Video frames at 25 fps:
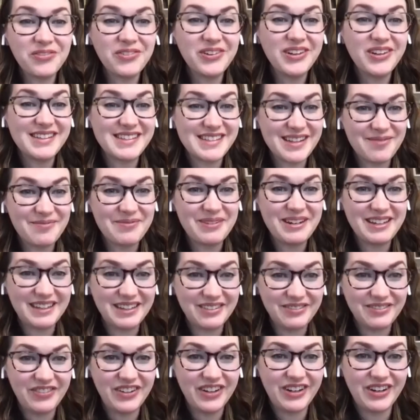hopefully
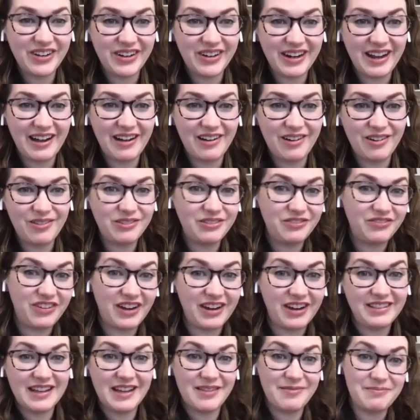somebody can figure it
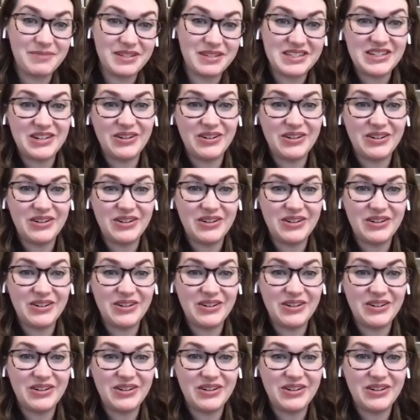out and find